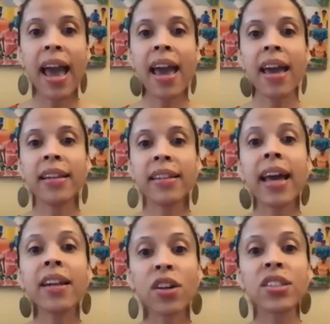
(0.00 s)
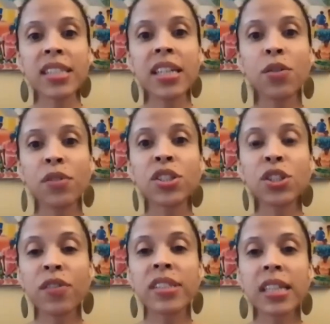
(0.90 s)
and yet are seeing a
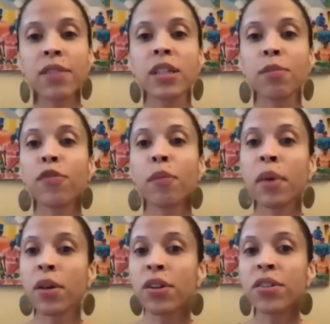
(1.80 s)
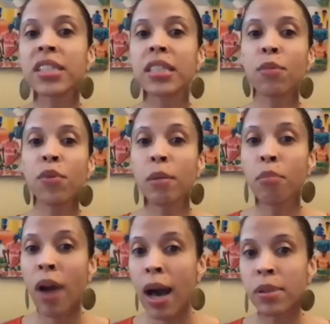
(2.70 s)
resurfacing of some familiar simmering
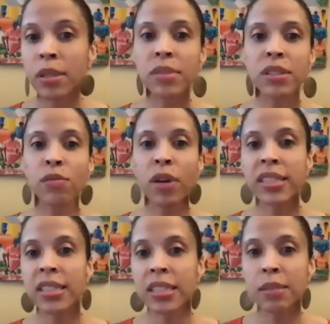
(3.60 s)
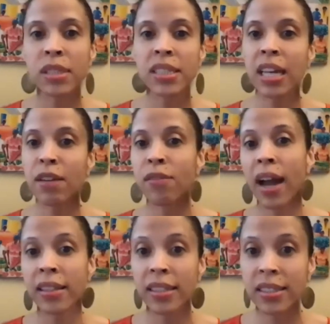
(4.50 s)
problems of racism and state
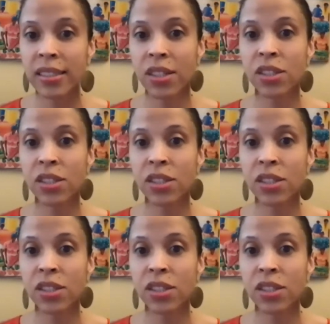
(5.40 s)
violence.